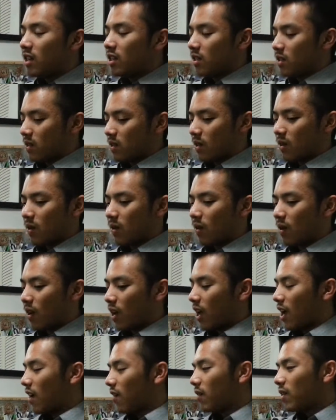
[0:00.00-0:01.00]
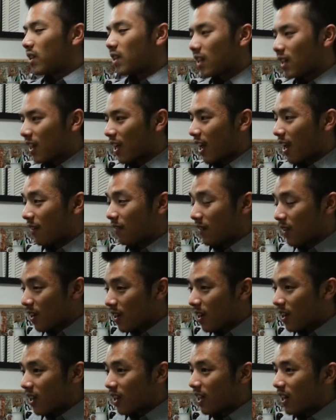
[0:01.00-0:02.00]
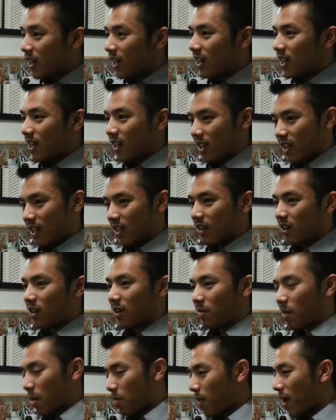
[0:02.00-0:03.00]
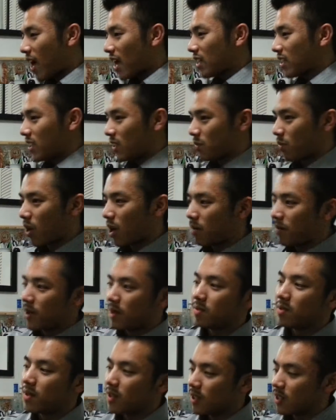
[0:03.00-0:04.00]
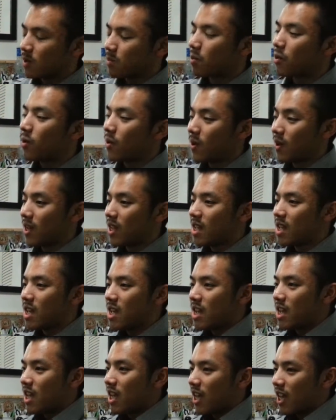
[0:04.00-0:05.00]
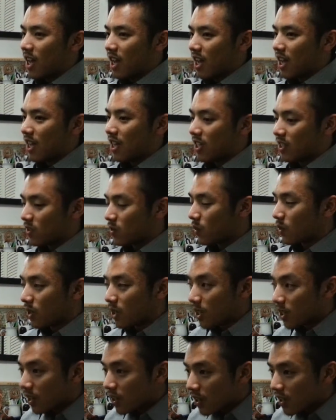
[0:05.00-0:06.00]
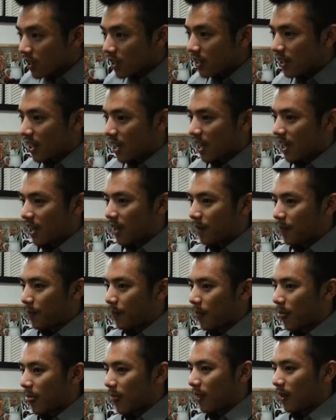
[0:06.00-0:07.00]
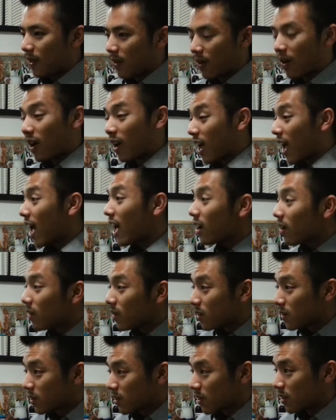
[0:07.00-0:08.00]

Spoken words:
So everything that I've done, in my past has brought me up to this point, and it's really good that I had all those